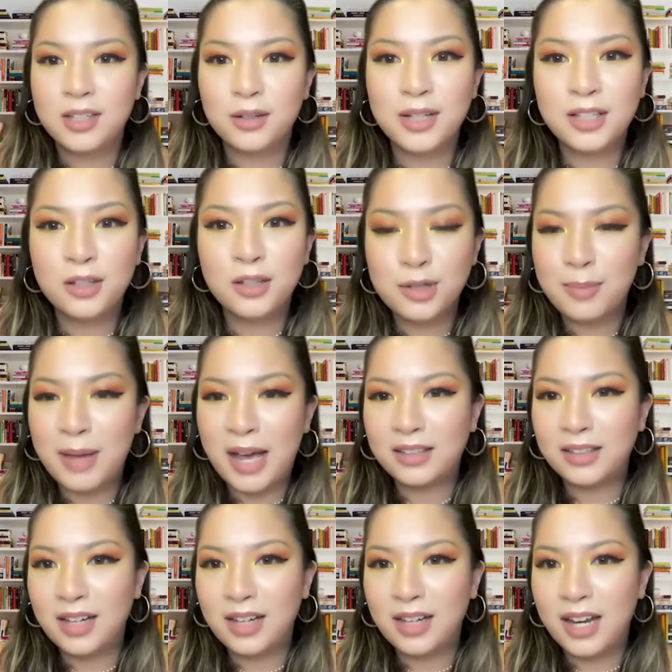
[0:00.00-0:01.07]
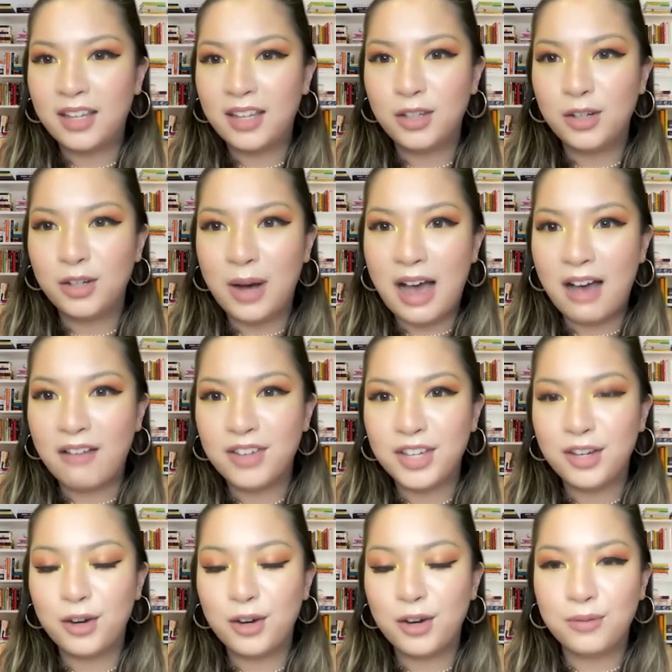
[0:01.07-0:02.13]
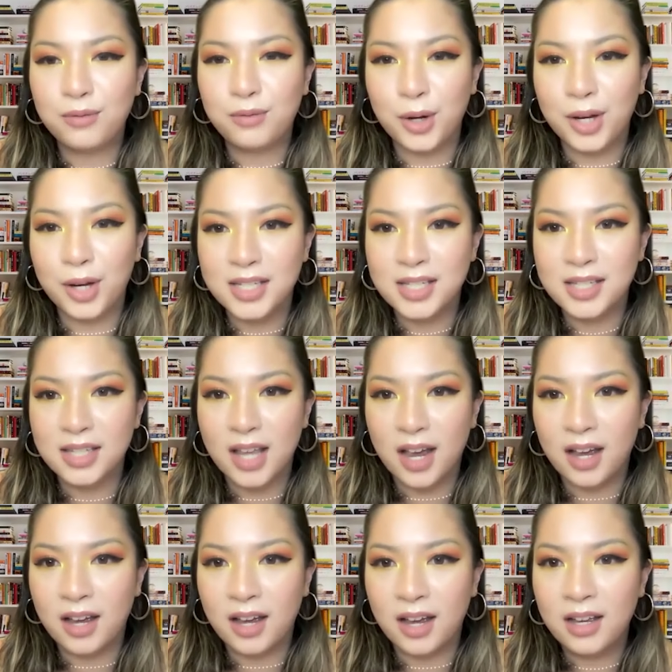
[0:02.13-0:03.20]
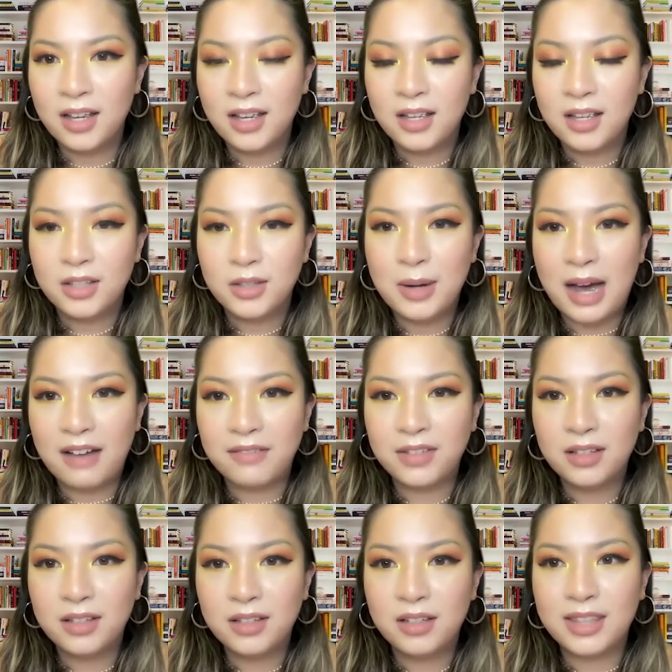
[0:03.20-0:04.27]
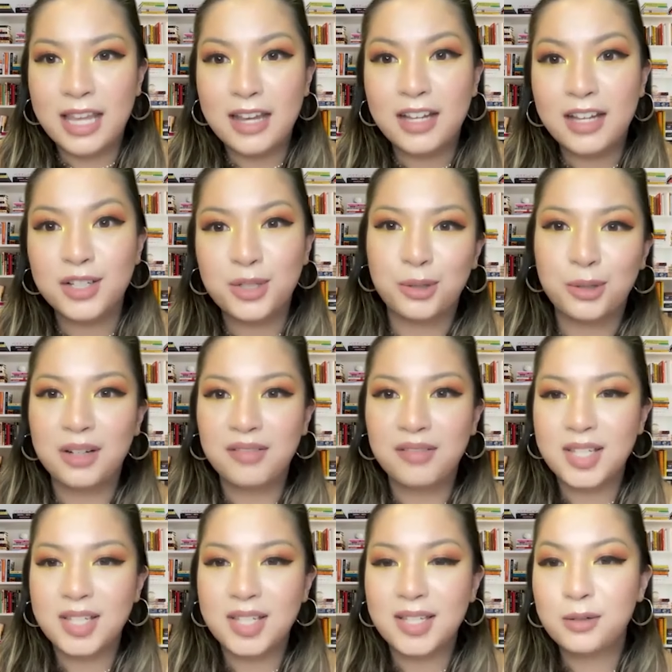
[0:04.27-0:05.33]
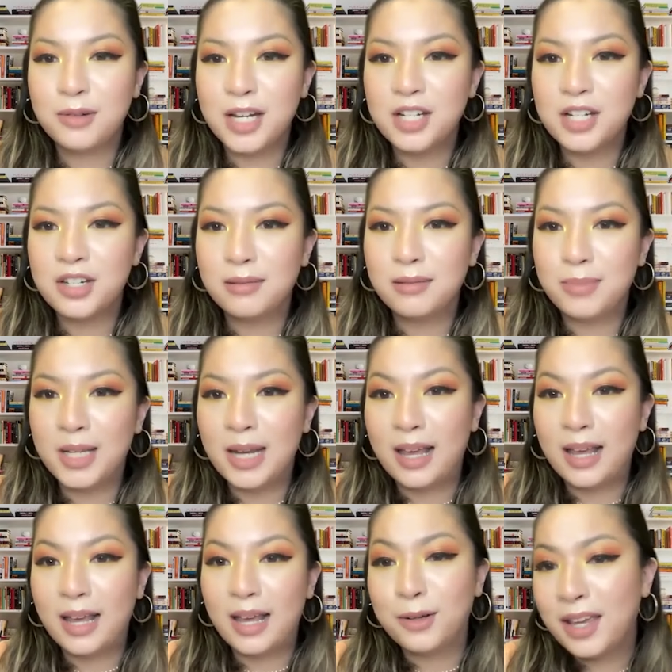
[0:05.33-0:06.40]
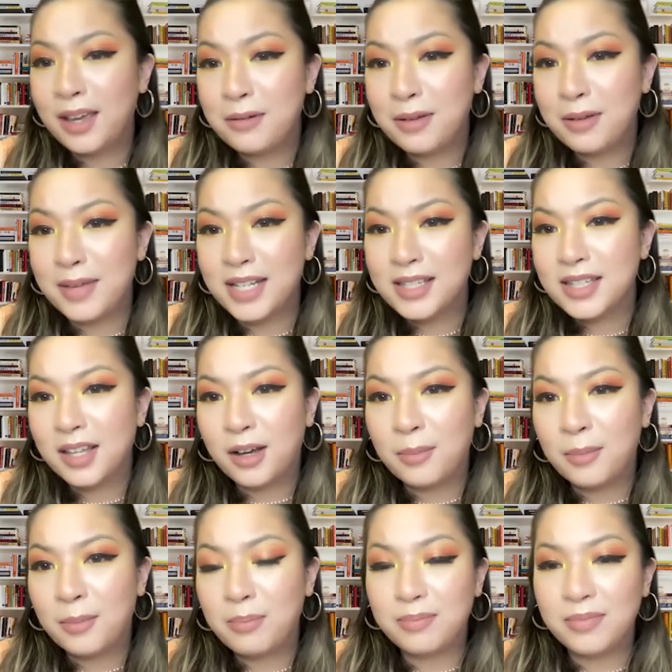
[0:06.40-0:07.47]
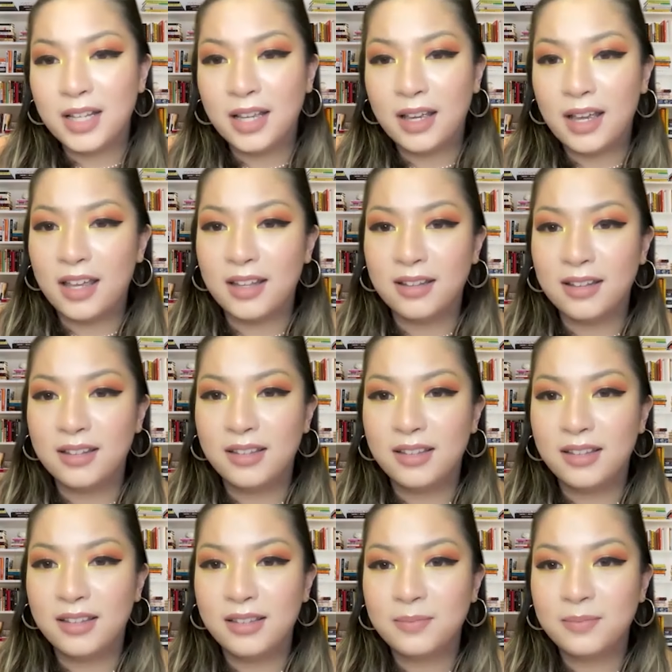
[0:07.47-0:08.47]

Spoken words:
So it goes back to having your own voice. Na you have to take control of the situation and be like, okay, we messed up and